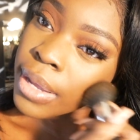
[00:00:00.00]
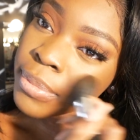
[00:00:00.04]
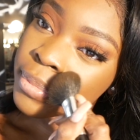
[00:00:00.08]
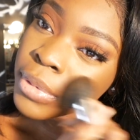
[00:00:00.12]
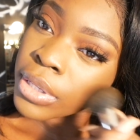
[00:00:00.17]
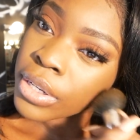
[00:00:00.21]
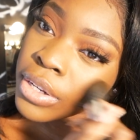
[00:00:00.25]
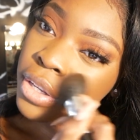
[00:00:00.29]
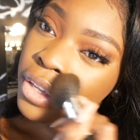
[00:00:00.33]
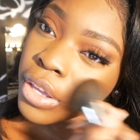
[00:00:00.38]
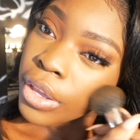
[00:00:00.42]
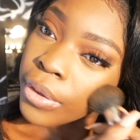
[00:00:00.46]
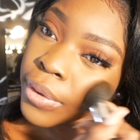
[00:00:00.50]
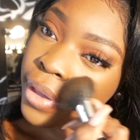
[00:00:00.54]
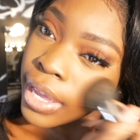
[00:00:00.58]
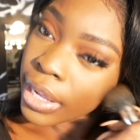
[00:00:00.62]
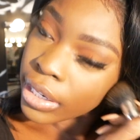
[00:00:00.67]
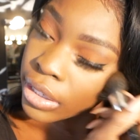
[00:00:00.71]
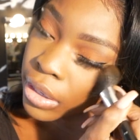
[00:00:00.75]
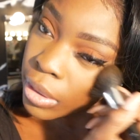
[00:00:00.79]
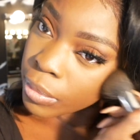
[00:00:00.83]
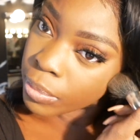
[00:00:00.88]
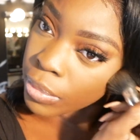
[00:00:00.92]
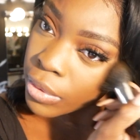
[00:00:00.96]
I'm gonna go
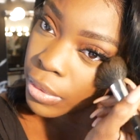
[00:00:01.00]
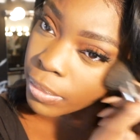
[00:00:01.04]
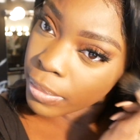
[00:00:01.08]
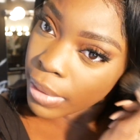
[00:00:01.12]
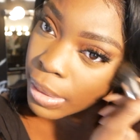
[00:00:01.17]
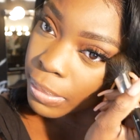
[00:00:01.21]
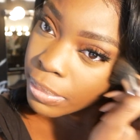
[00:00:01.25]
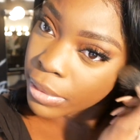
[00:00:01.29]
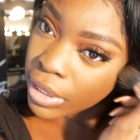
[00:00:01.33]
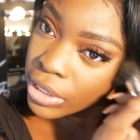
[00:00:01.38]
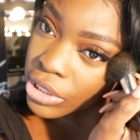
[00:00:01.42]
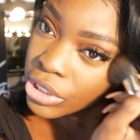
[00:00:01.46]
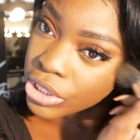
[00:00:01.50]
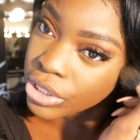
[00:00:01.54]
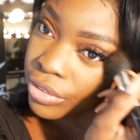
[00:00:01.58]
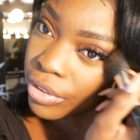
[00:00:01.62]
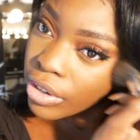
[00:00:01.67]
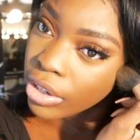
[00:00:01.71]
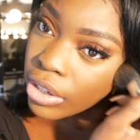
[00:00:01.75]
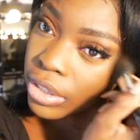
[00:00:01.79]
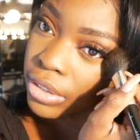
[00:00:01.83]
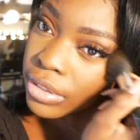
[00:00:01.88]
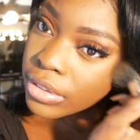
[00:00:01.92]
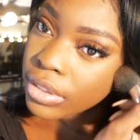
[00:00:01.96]
ahead and put my
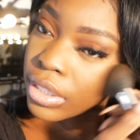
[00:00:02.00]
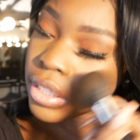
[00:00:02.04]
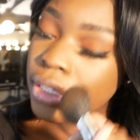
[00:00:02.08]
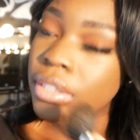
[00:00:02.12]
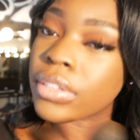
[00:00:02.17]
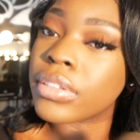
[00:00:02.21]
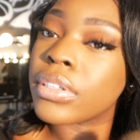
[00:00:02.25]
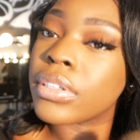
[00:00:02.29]
blusher on.